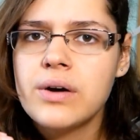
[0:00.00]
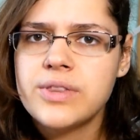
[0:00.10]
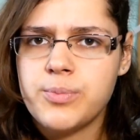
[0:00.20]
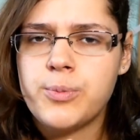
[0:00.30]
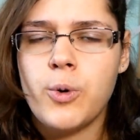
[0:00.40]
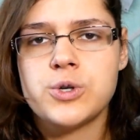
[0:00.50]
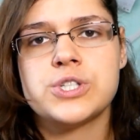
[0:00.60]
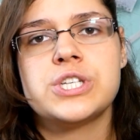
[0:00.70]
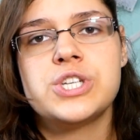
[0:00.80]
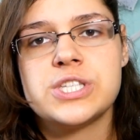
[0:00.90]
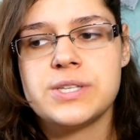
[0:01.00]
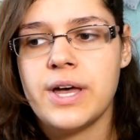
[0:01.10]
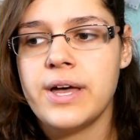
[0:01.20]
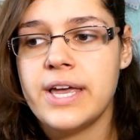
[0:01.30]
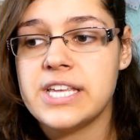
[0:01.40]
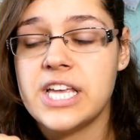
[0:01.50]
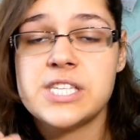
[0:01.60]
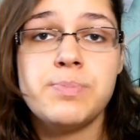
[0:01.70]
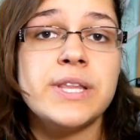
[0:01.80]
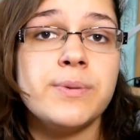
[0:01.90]
the proportions. It just it
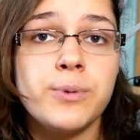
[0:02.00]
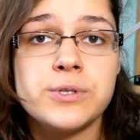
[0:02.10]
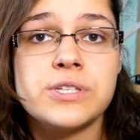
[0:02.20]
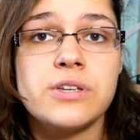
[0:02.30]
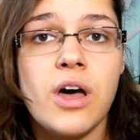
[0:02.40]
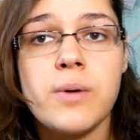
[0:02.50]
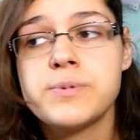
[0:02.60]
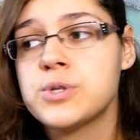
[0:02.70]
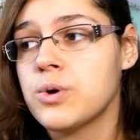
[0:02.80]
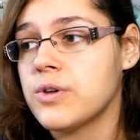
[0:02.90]
sped the process up. So